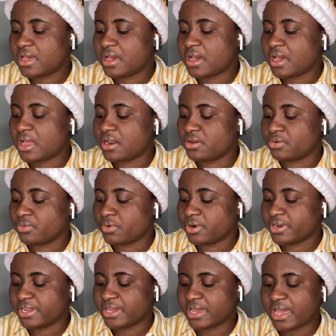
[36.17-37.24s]

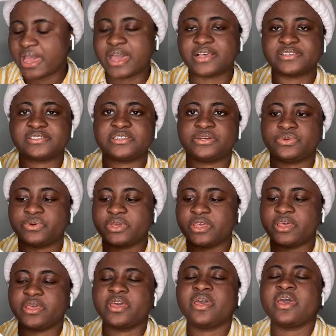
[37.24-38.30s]
hyaluronic acid
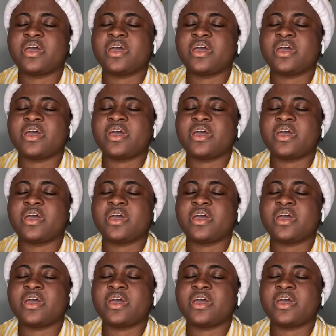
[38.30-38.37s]
okay